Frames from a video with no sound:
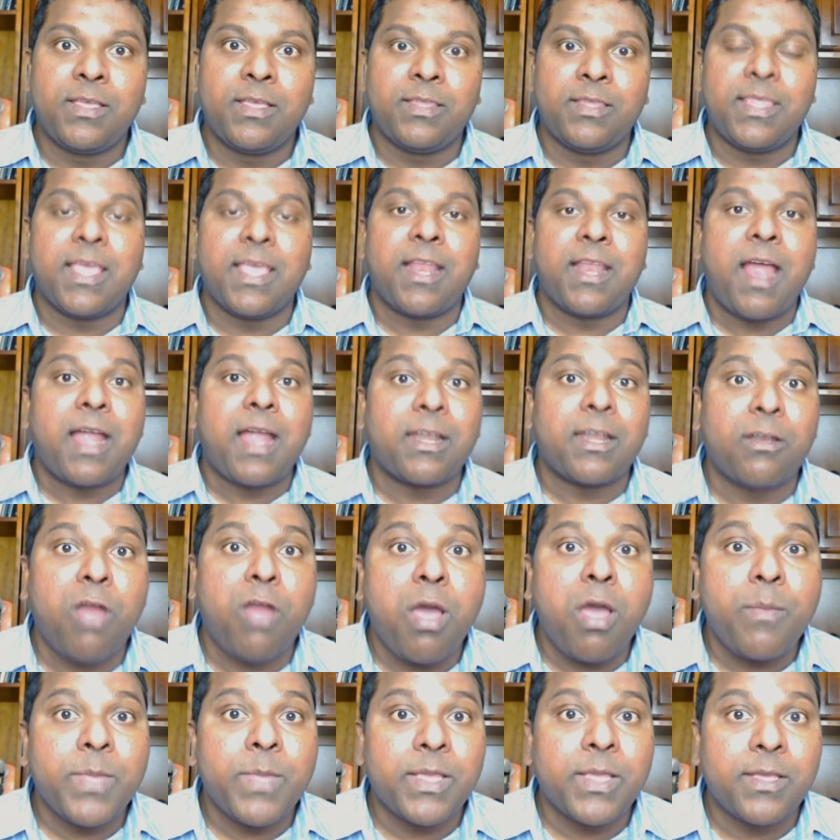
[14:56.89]
their
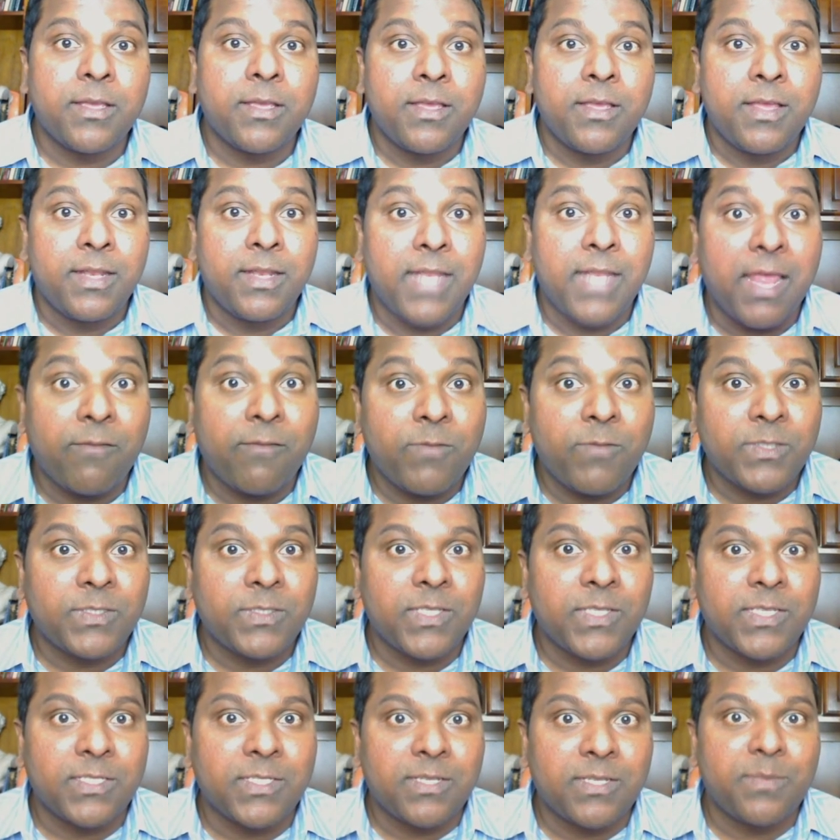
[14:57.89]
autonomic nervous
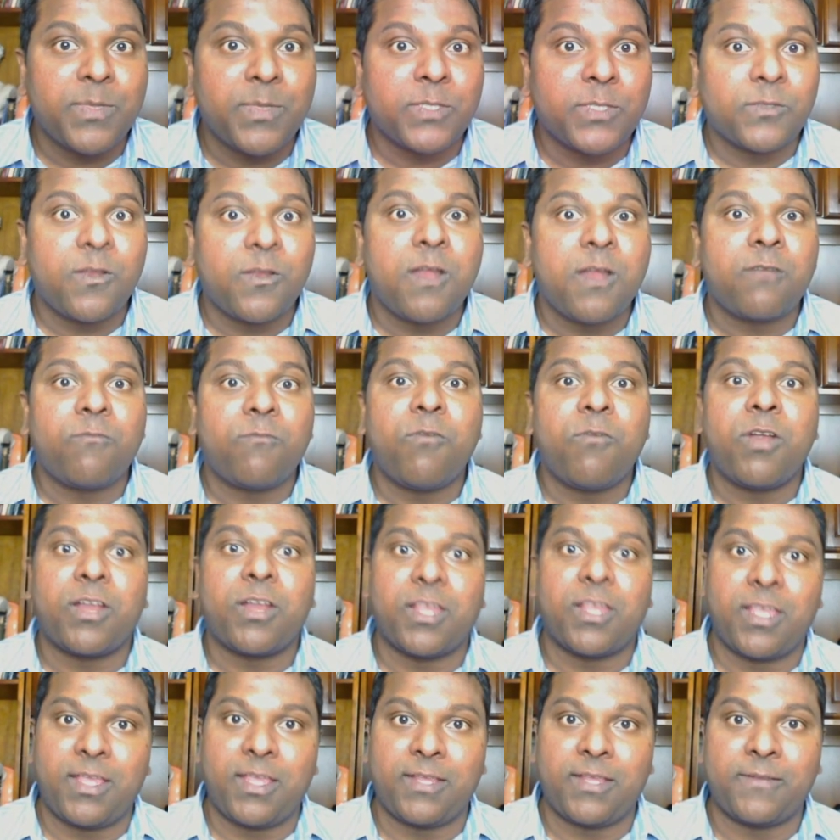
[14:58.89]
system is not
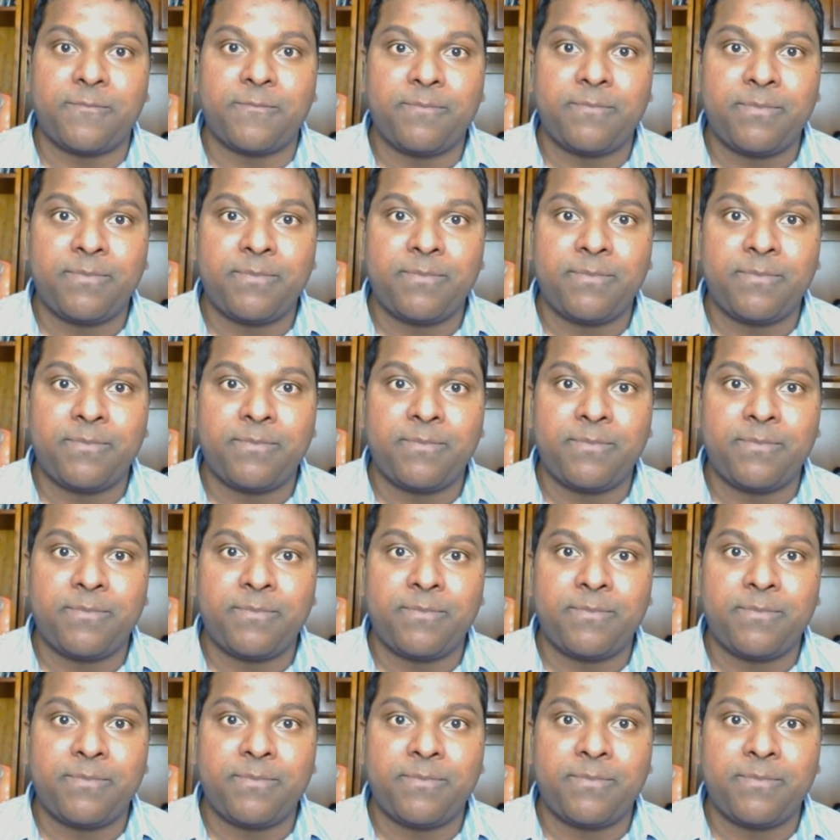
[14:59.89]
working.